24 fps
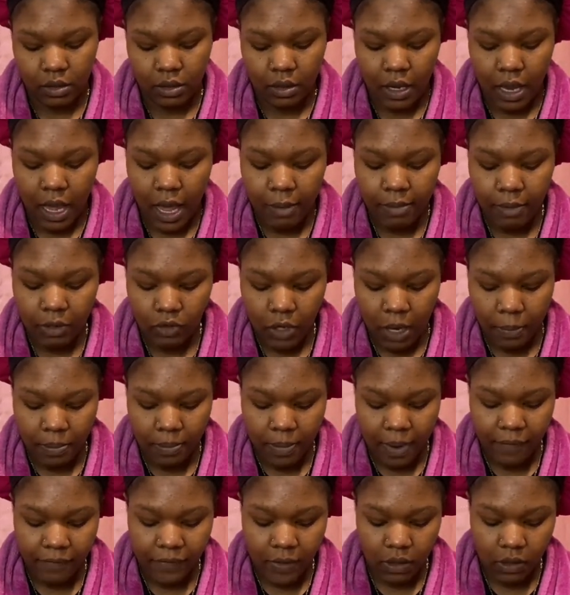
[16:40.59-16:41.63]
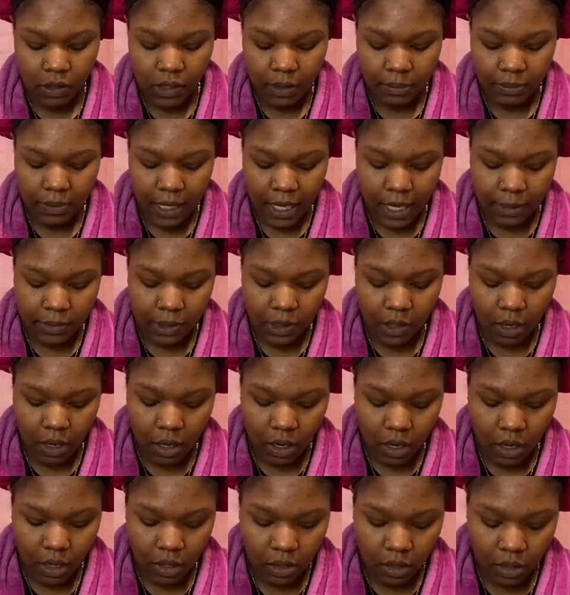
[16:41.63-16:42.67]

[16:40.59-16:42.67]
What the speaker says: I'll be dropping my phone sometimes, y'all.